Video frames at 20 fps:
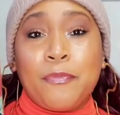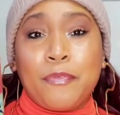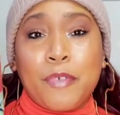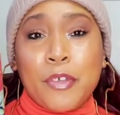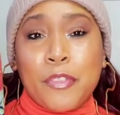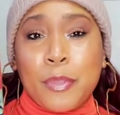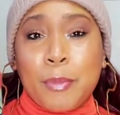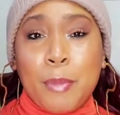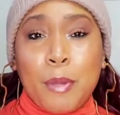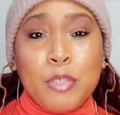
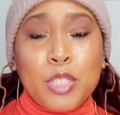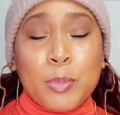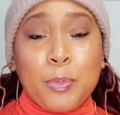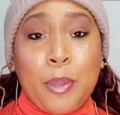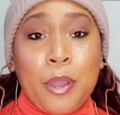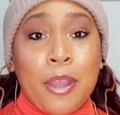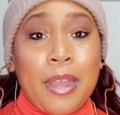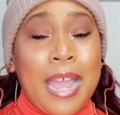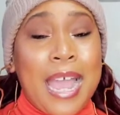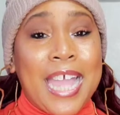For the most
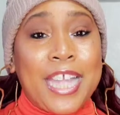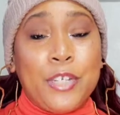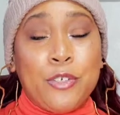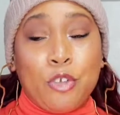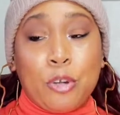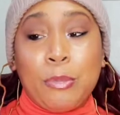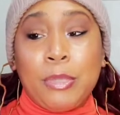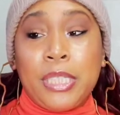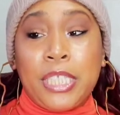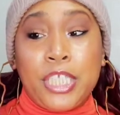part, I
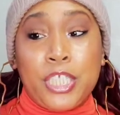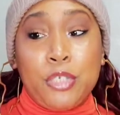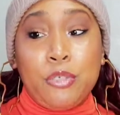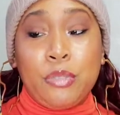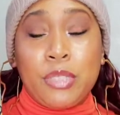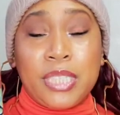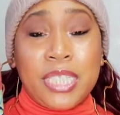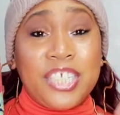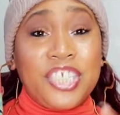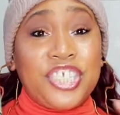normally
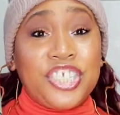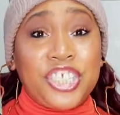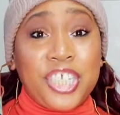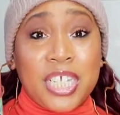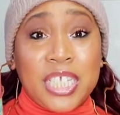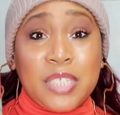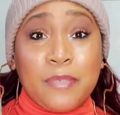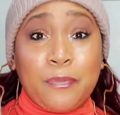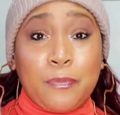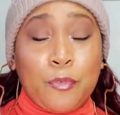use this
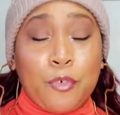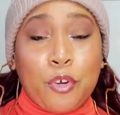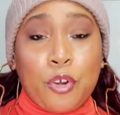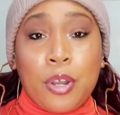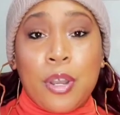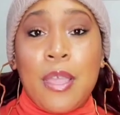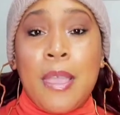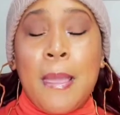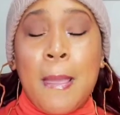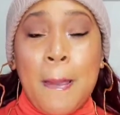just
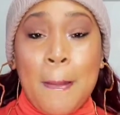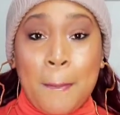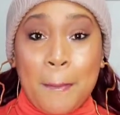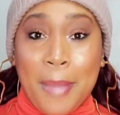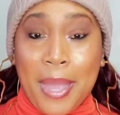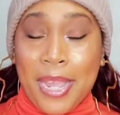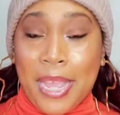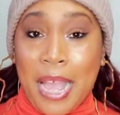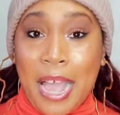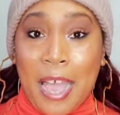for
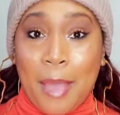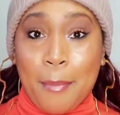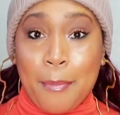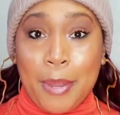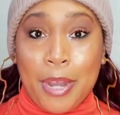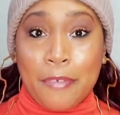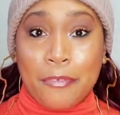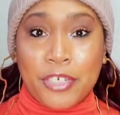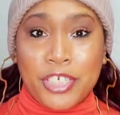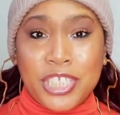my hot
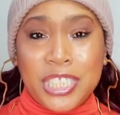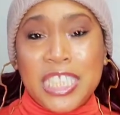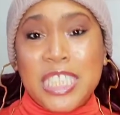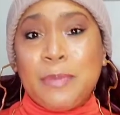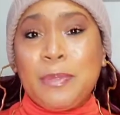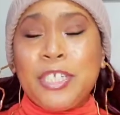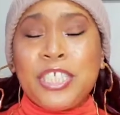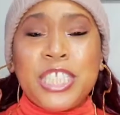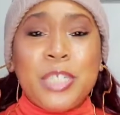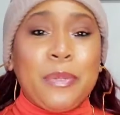beverages,
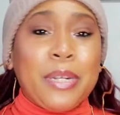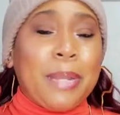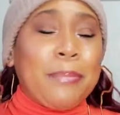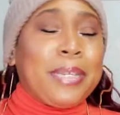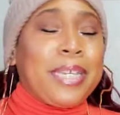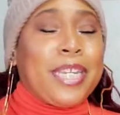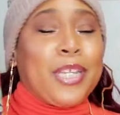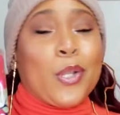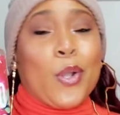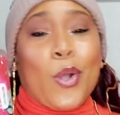especially when I'm
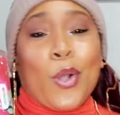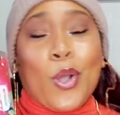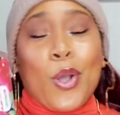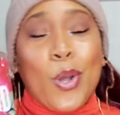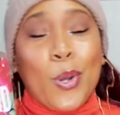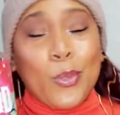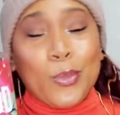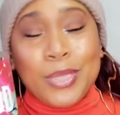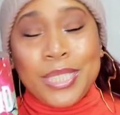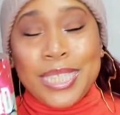getting all
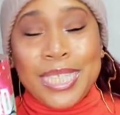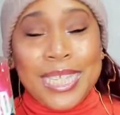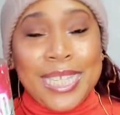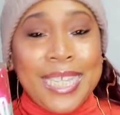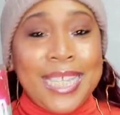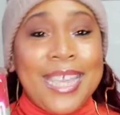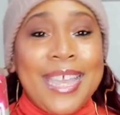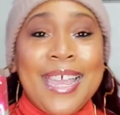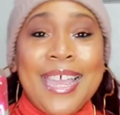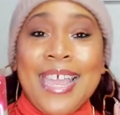
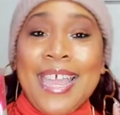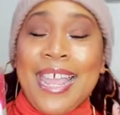cozy